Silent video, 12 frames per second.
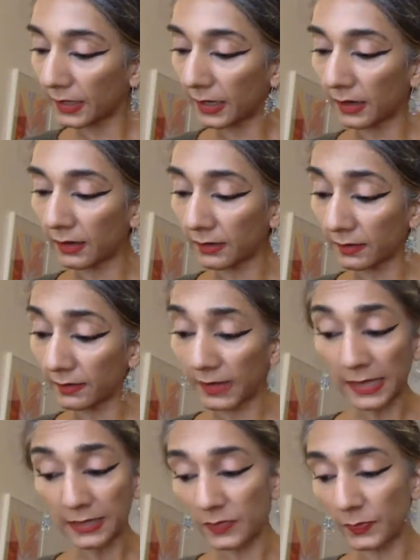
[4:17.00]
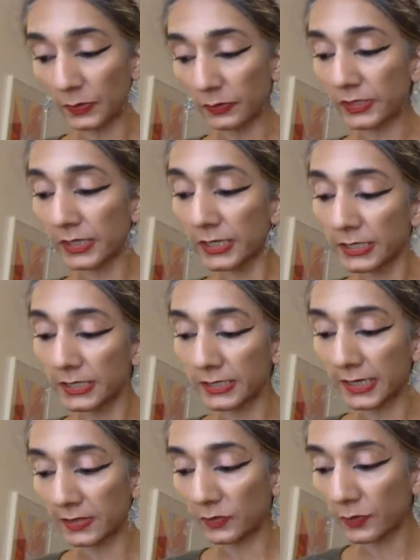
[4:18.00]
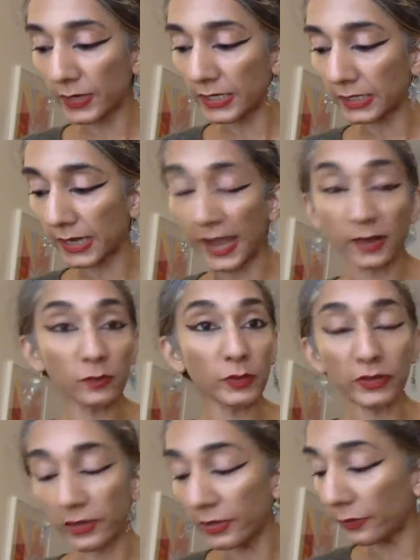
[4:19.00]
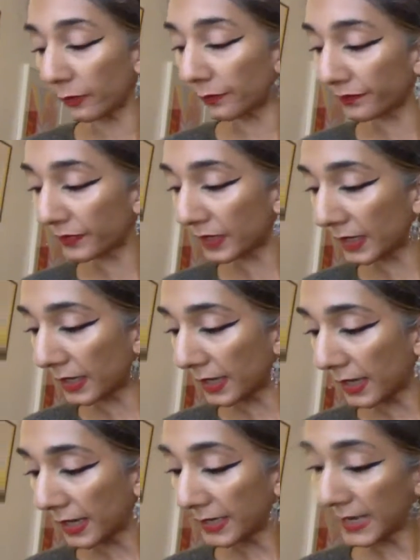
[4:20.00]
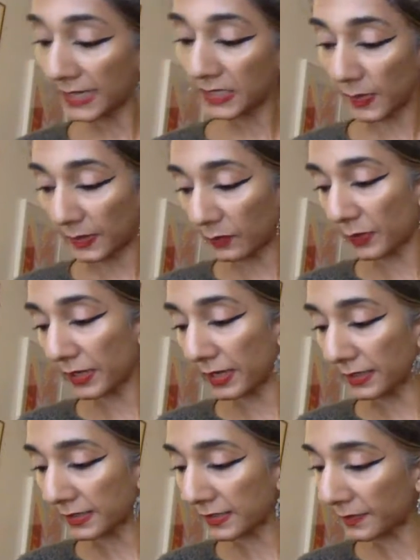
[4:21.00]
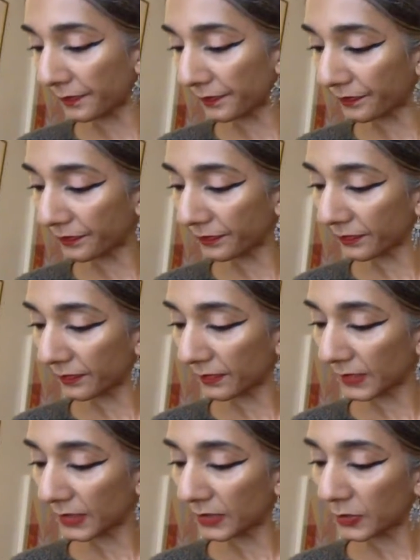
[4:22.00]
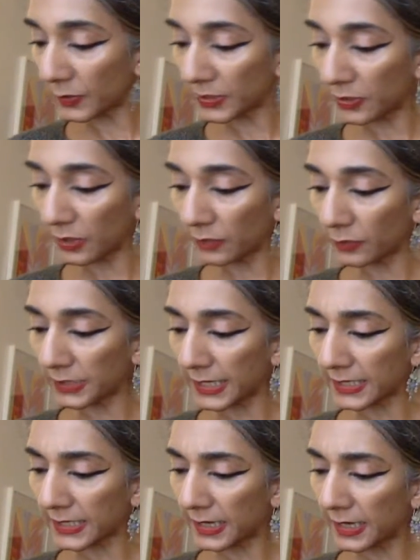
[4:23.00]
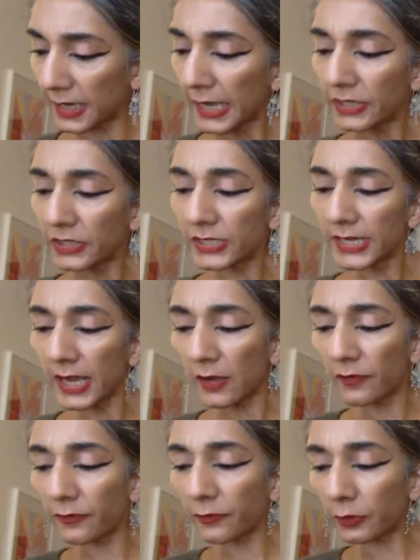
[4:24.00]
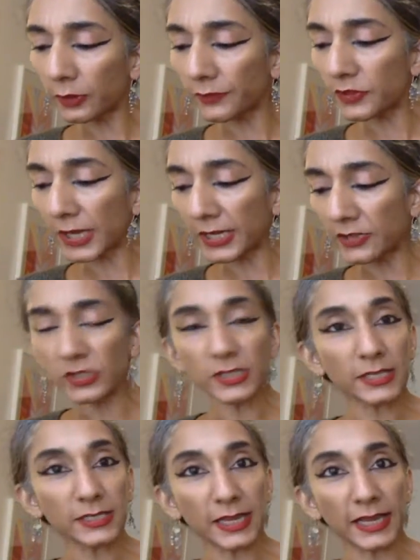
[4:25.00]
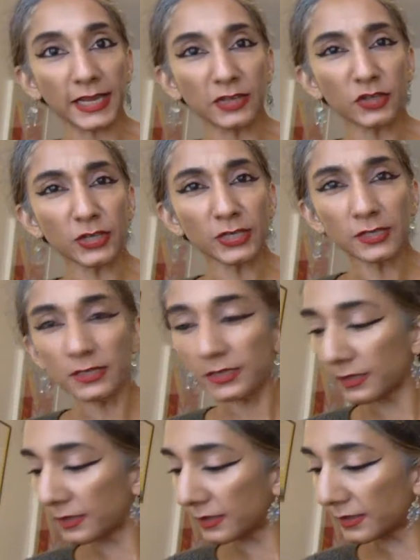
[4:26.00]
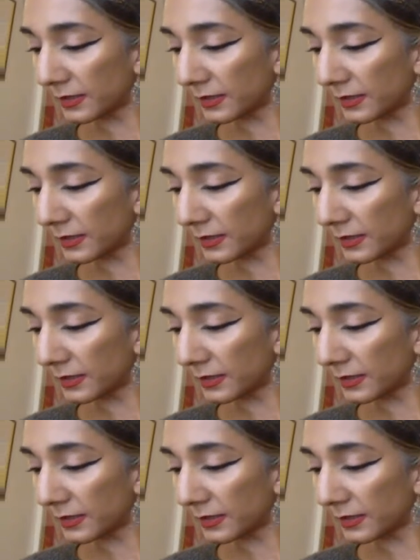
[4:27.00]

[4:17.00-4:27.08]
Uh, that's most certain, says Regan, and with you. Next month with us. To which Goneril says, You see how full of changes his age is?